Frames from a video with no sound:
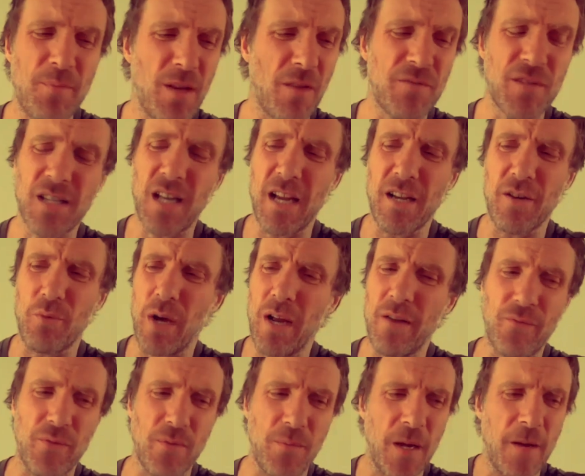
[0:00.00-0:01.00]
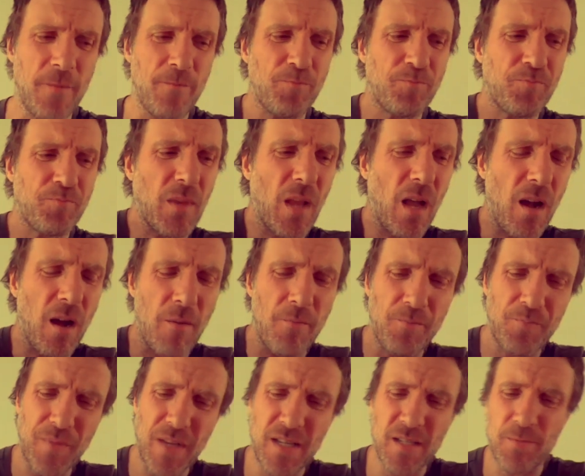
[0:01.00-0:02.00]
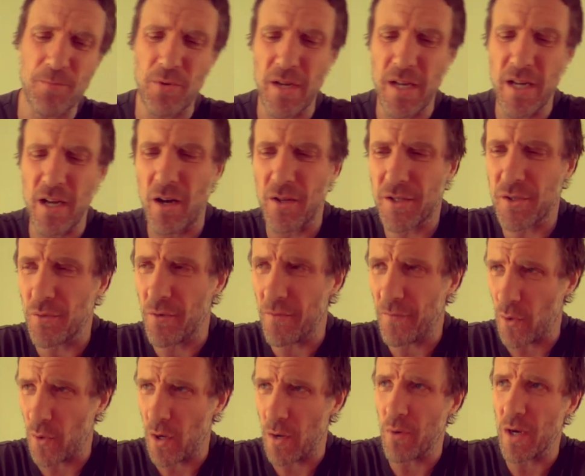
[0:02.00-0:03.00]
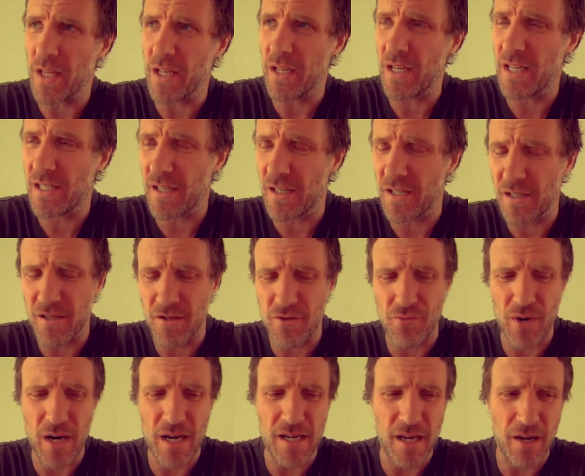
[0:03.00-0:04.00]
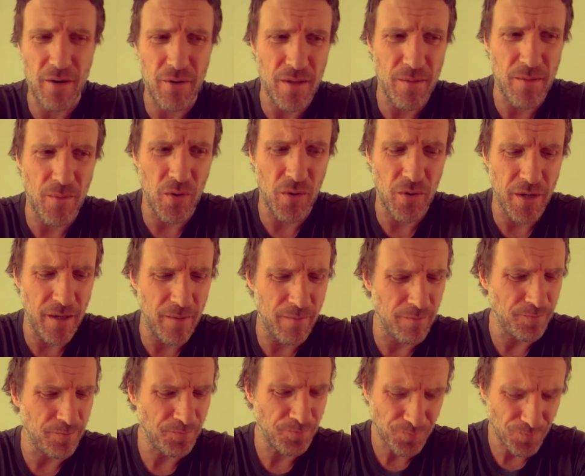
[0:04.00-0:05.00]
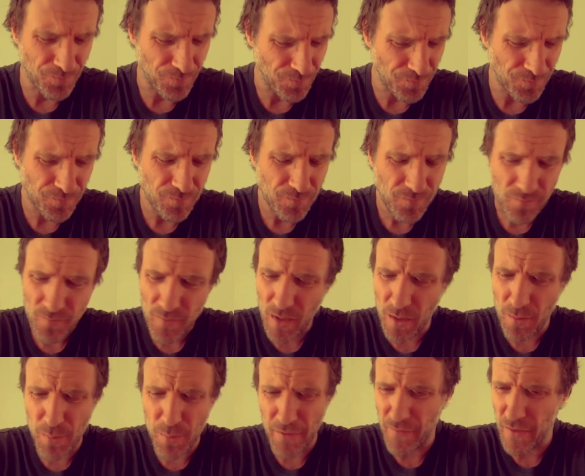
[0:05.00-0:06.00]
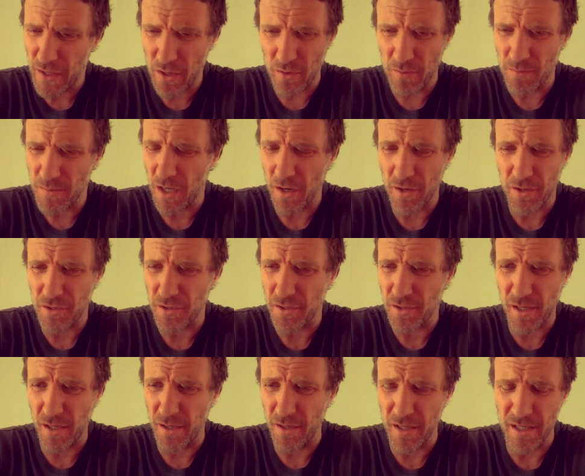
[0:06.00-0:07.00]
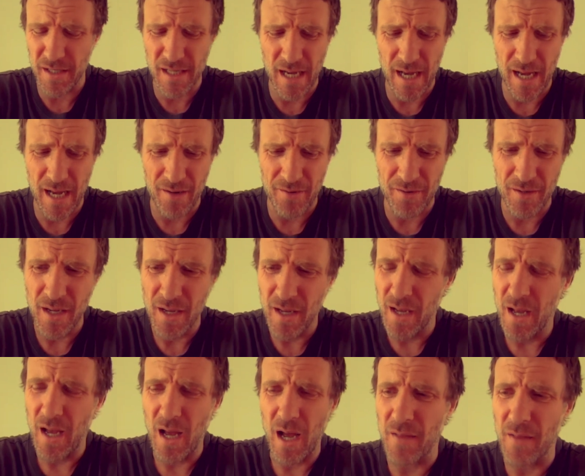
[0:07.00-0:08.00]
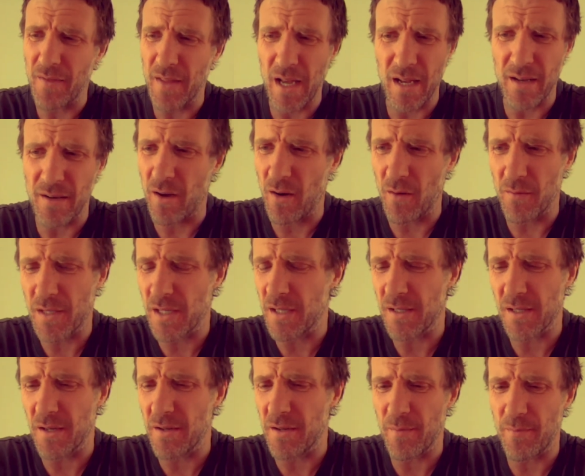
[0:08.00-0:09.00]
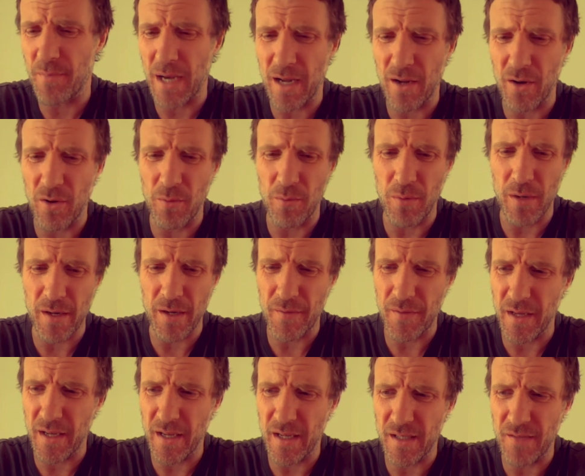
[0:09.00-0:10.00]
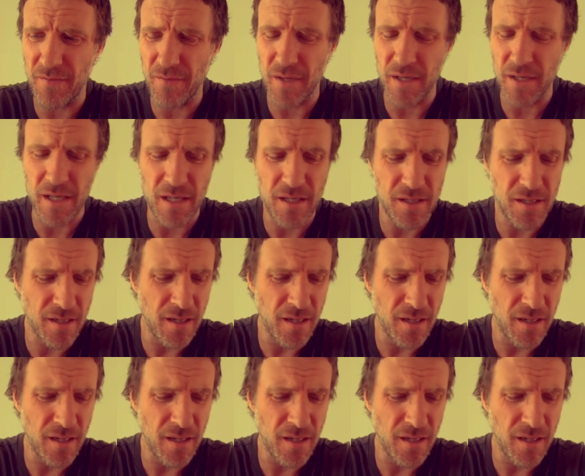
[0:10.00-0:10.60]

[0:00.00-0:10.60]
stayed away from it. It's pretty hard to avoid when you're listening to the radio in the morning. But if it comes on, I just turn it down and then obviously turn it back up when I think it's finished.